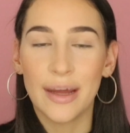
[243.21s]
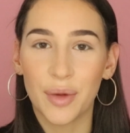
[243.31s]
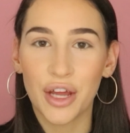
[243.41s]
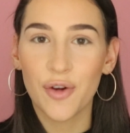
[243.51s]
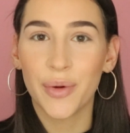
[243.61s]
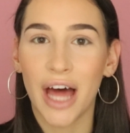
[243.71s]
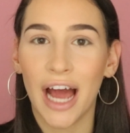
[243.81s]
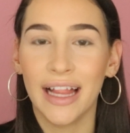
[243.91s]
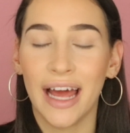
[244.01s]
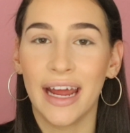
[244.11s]
Now I'm gonna go with
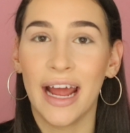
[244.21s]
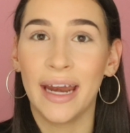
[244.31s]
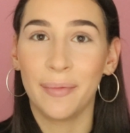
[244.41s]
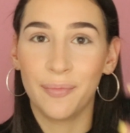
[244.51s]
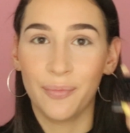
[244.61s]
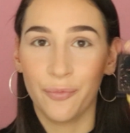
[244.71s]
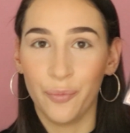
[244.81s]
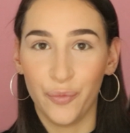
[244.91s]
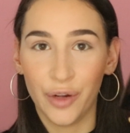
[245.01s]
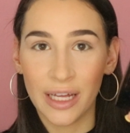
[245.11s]
highlighter, and
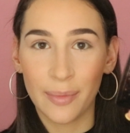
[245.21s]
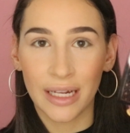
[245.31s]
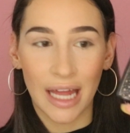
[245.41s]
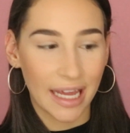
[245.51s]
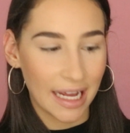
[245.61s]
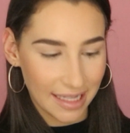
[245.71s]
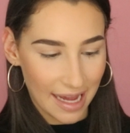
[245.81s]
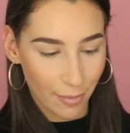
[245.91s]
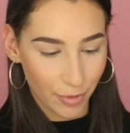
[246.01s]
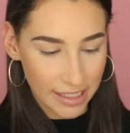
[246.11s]
I've really been liking
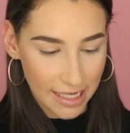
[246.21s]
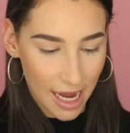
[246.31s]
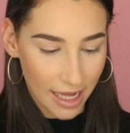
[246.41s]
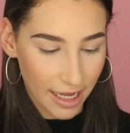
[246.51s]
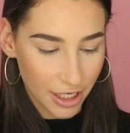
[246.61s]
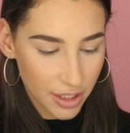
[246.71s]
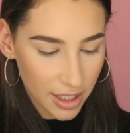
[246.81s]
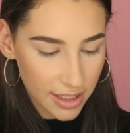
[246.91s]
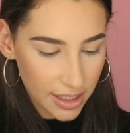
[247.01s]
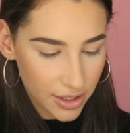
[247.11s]
the Amrezy highlight just
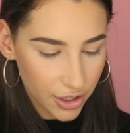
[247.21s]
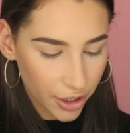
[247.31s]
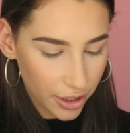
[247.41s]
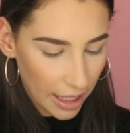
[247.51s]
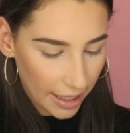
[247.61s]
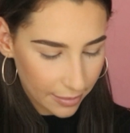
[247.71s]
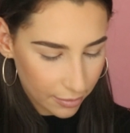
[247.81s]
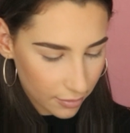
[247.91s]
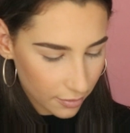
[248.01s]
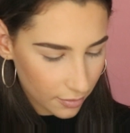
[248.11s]
because it's so like
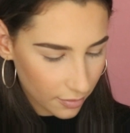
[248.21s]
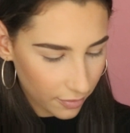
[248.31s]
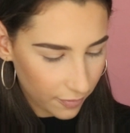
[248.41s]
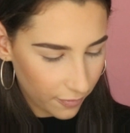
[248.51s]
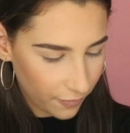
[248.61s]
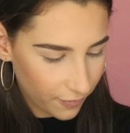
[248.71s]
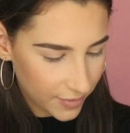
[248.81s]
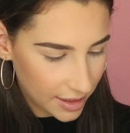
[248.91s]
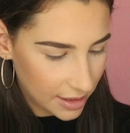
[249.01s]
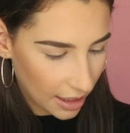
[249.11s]

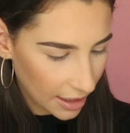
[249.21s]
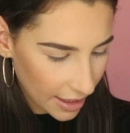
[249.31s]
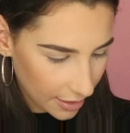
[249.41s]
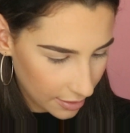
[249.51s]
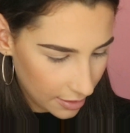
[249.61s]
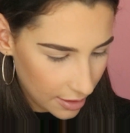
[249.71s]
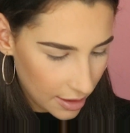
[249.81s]
stunning.